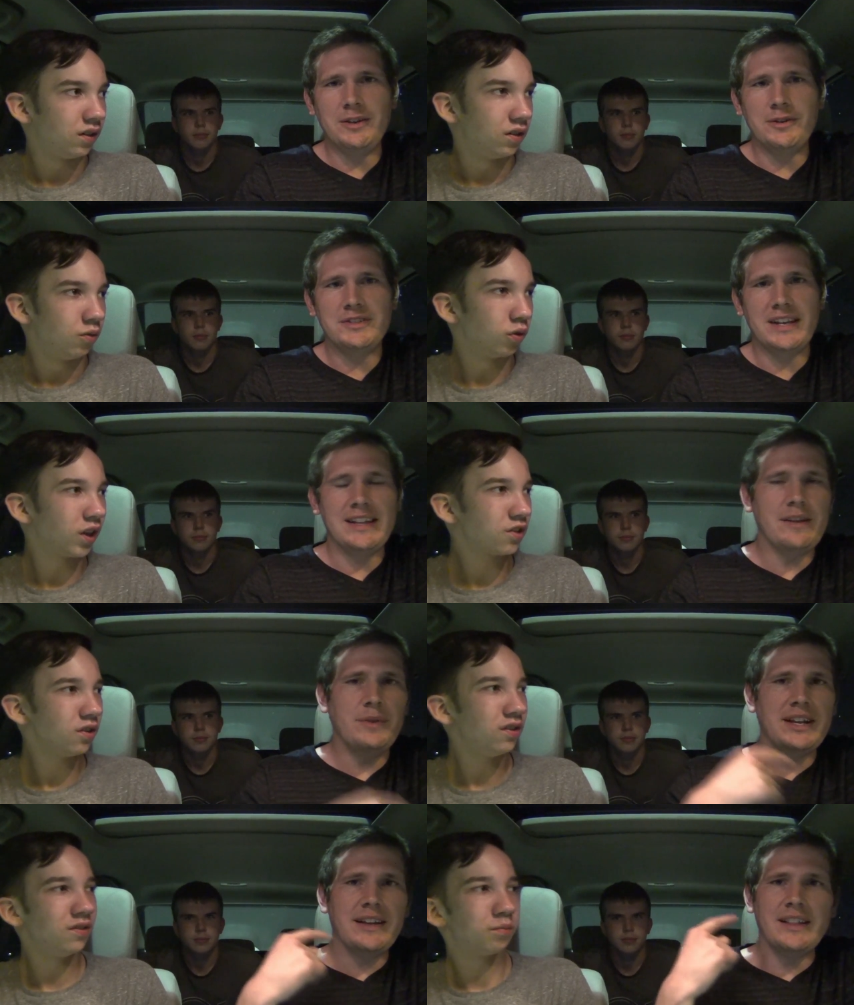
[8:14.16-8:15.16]
Speaker 1: used. Well,
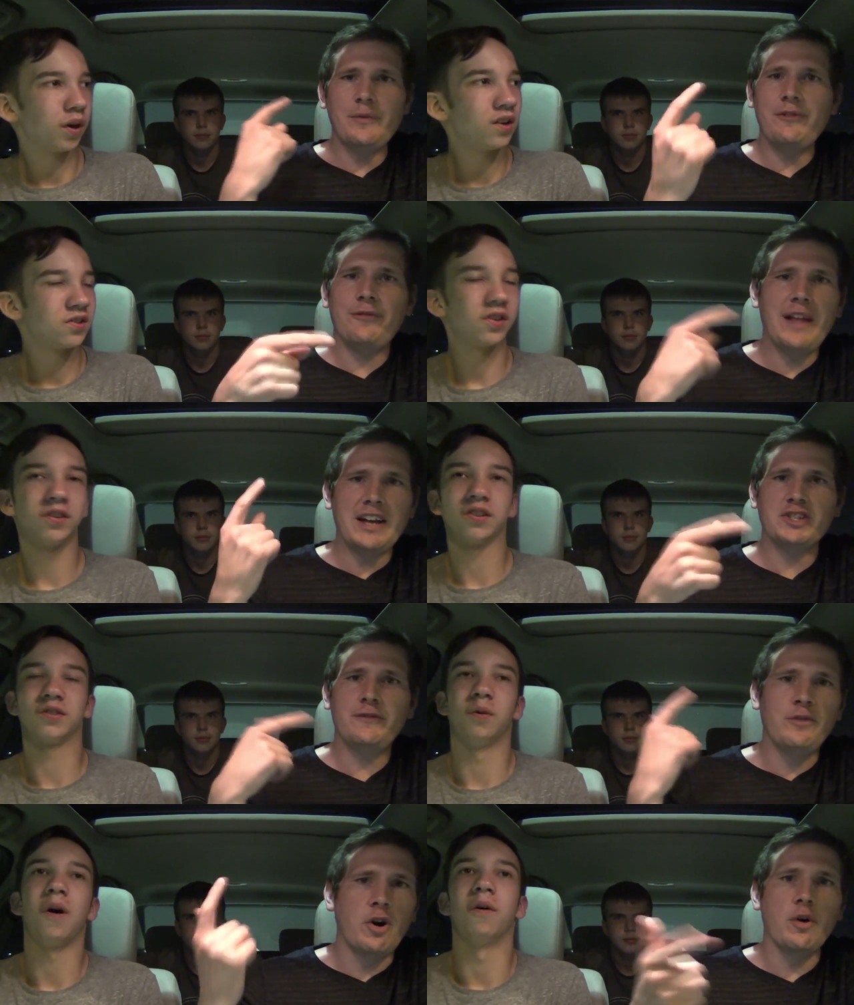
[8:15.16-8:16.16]
and, then we, and then we
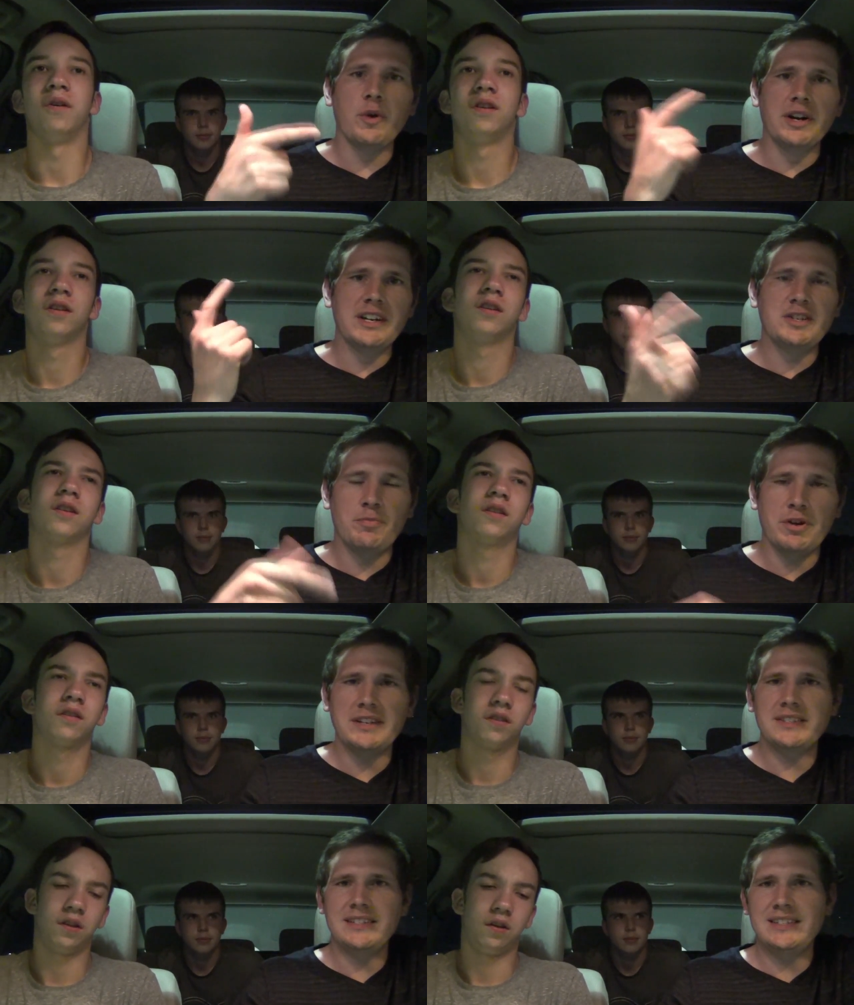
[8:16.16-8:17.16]
flash well. forward to
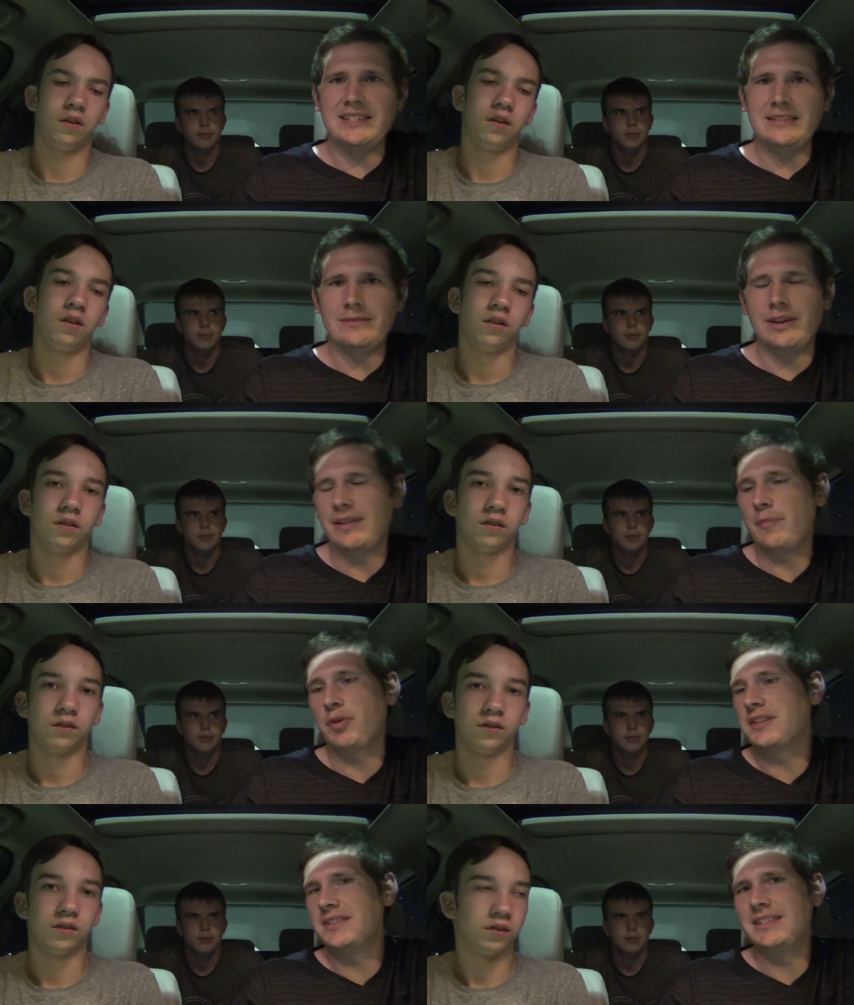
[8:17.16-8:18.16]
present, well,
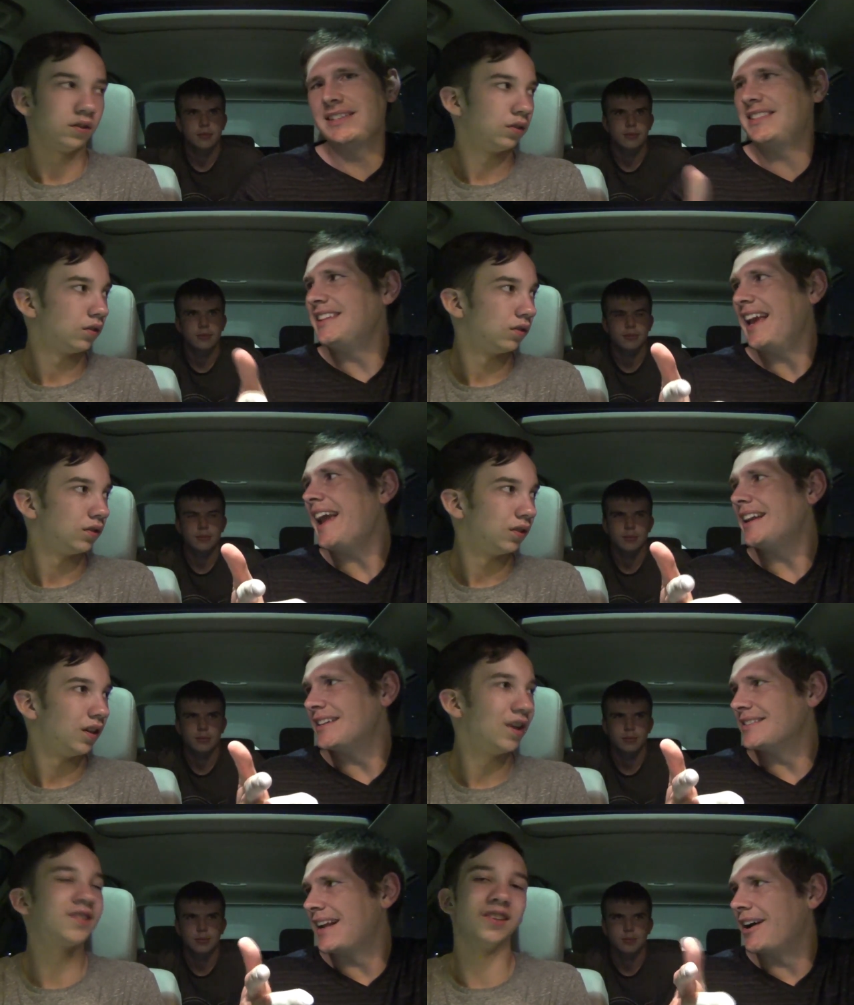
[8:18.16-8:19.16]
not present, it's in the
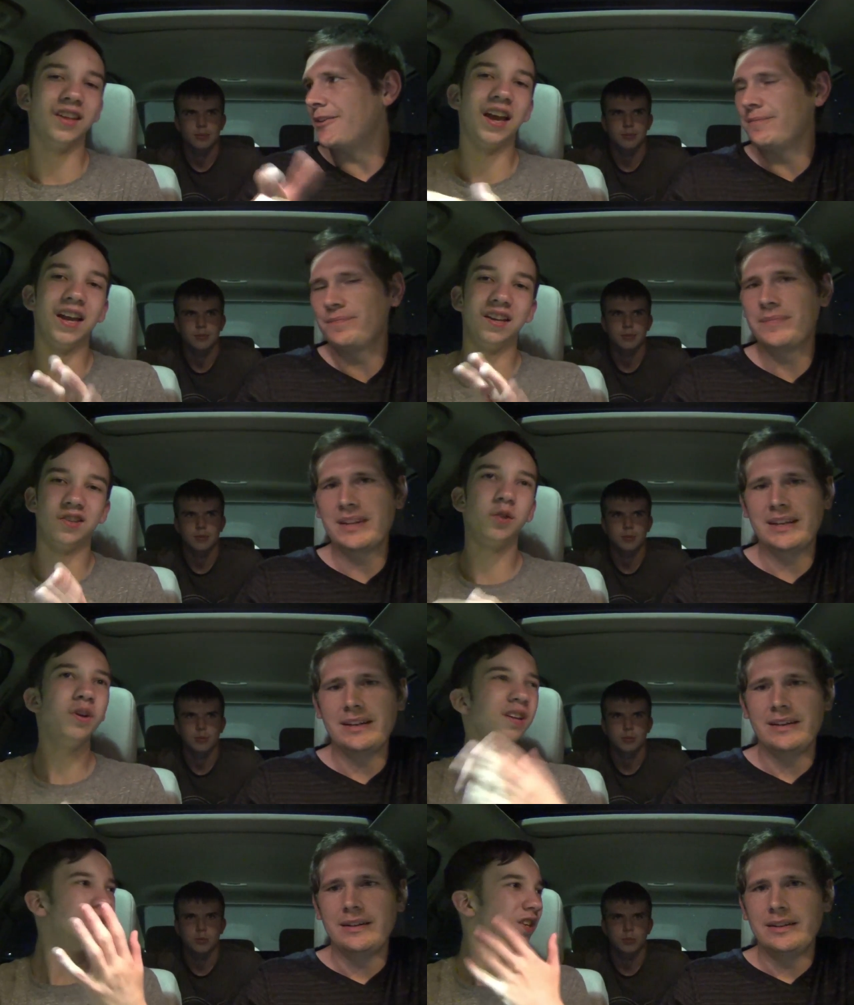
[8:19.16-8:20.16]
eighties
Speaker 2: it's now. It's in the eighties. You
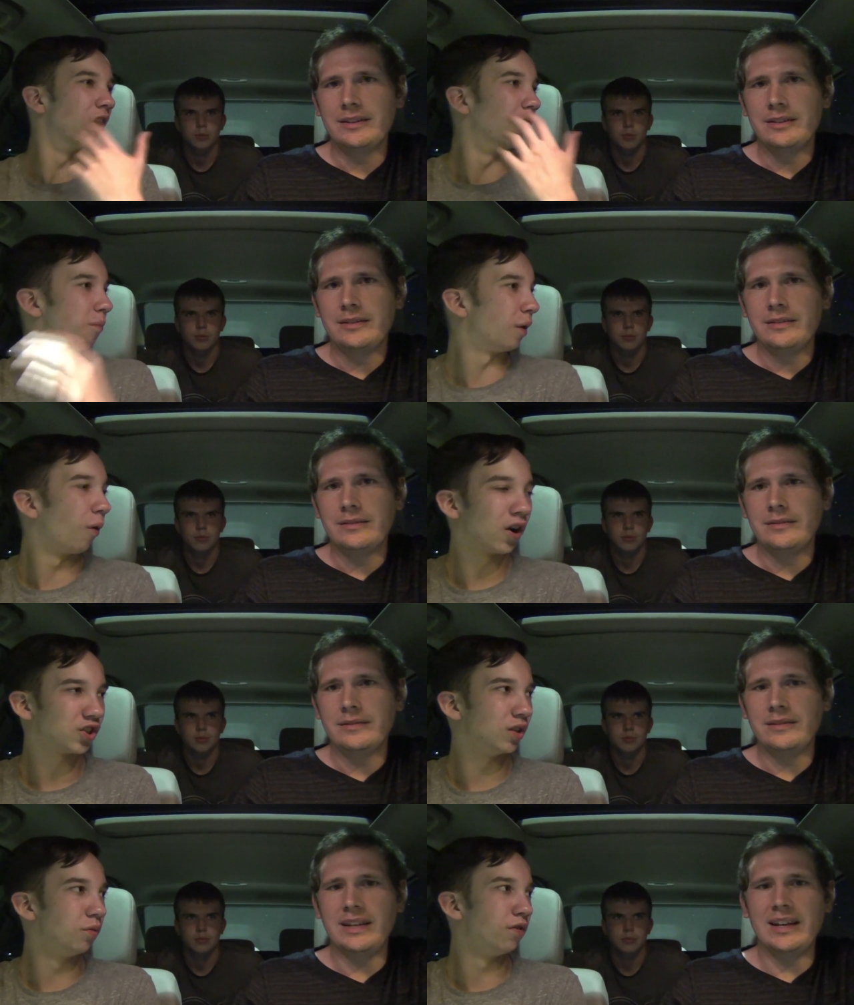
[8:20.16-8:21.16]
wouldn't even know it by
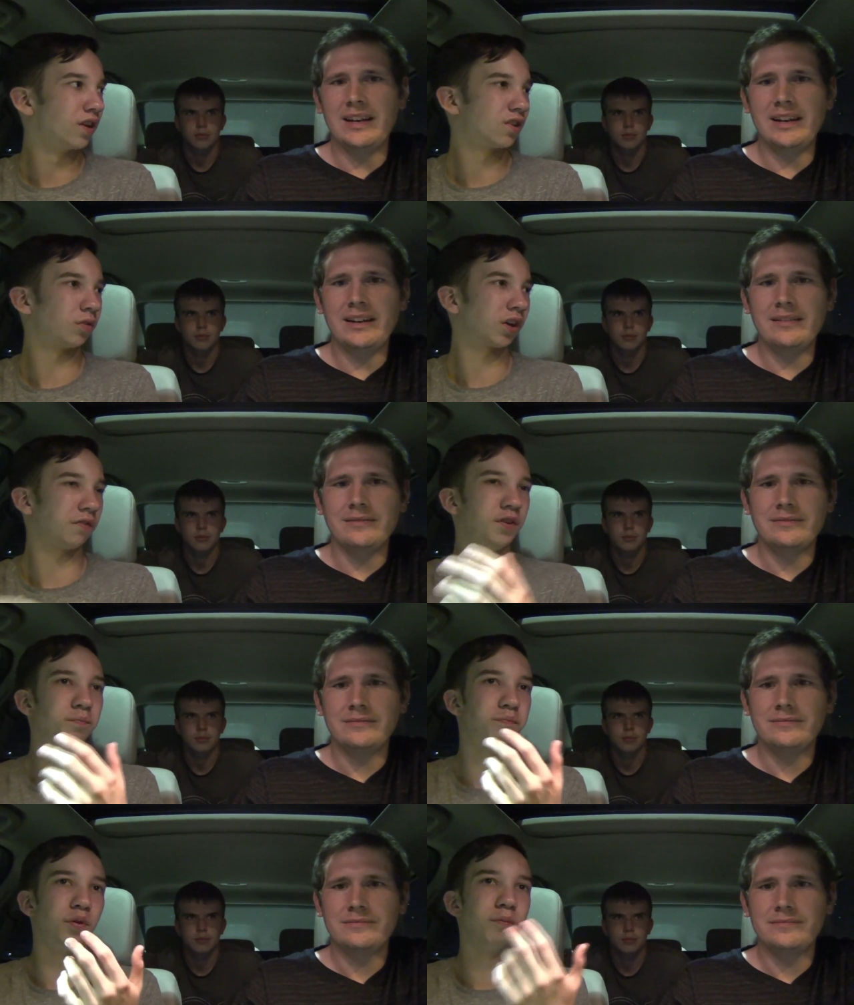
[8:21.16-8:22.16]
watching the movie, yeah. except like a
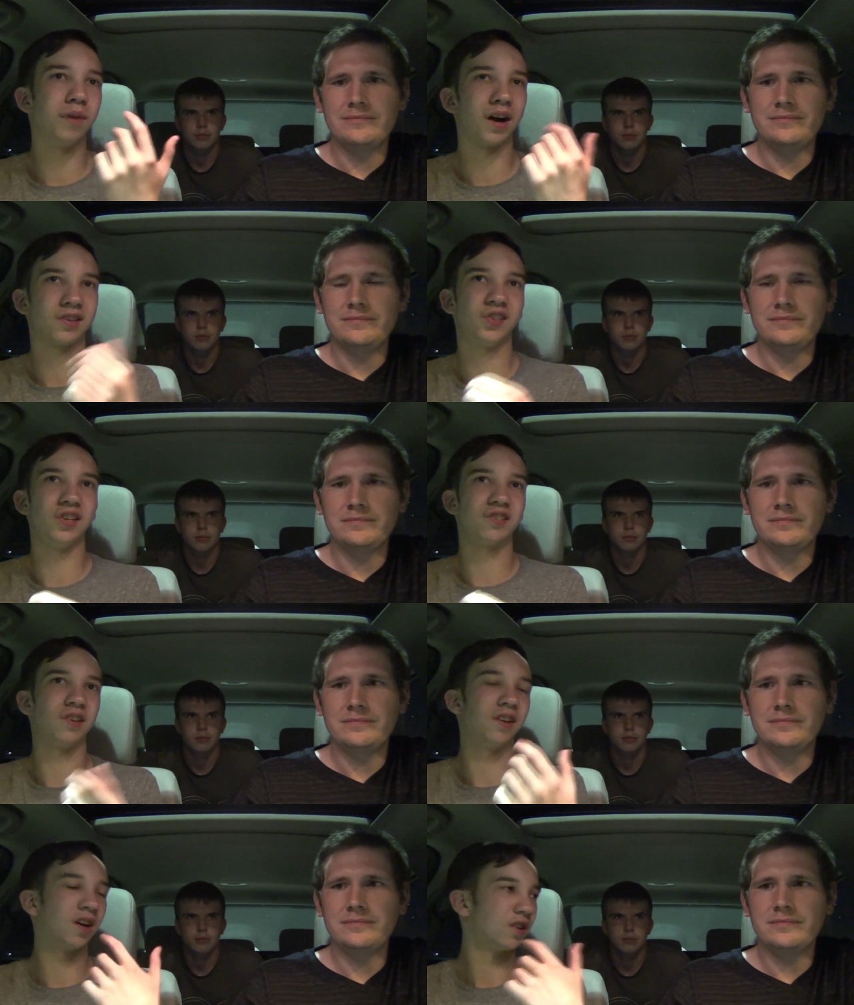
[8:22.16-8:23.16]
few boombox
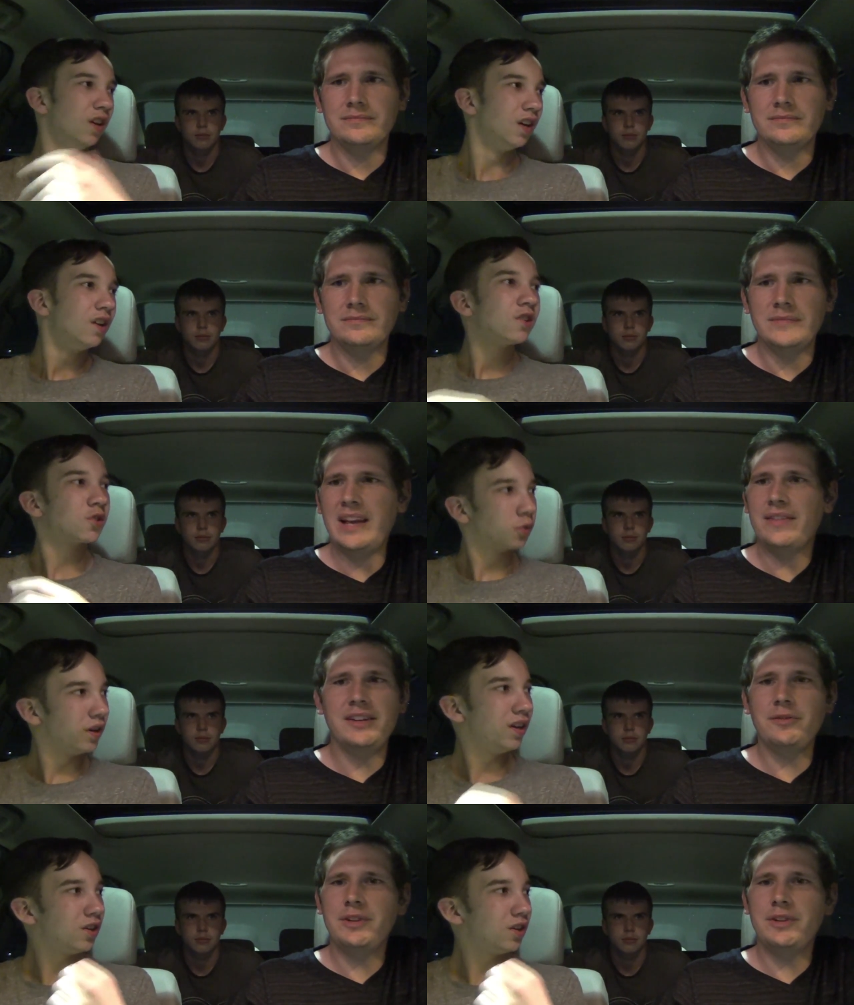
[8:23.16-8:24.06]
scenes and uh, yeah, they